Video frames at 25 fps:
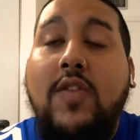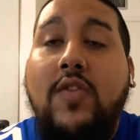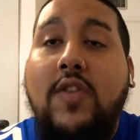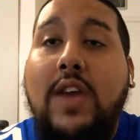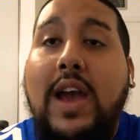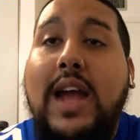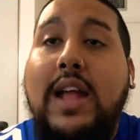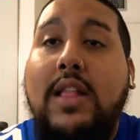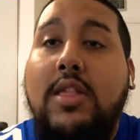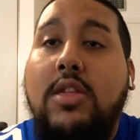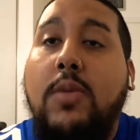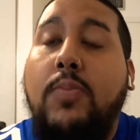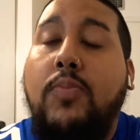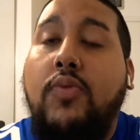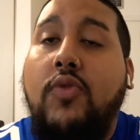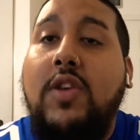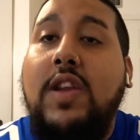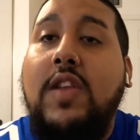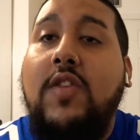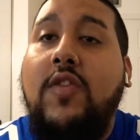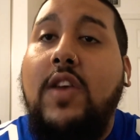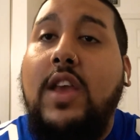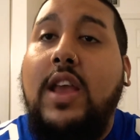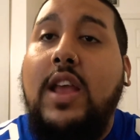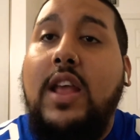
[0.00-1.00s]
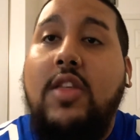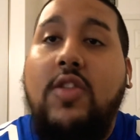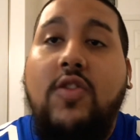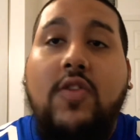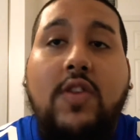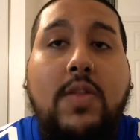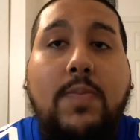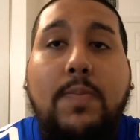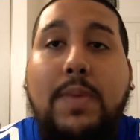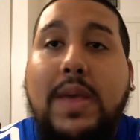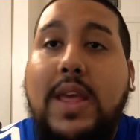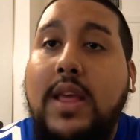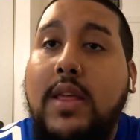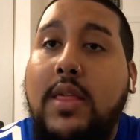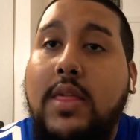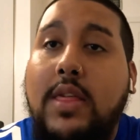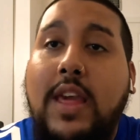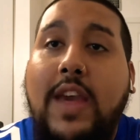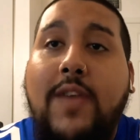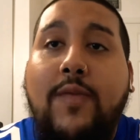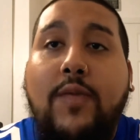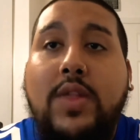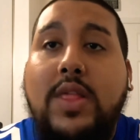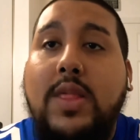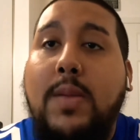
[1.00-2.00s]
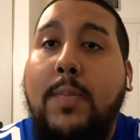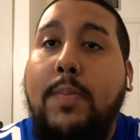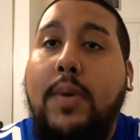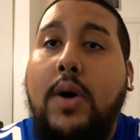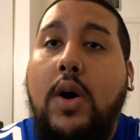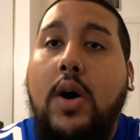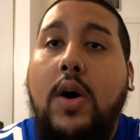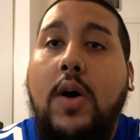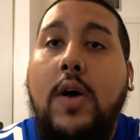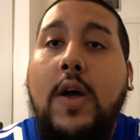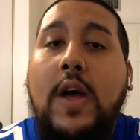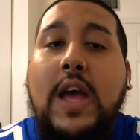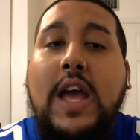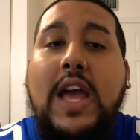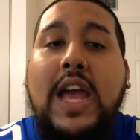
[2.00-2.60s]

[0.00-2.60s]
Giants are preaching, is just being safe with the ball.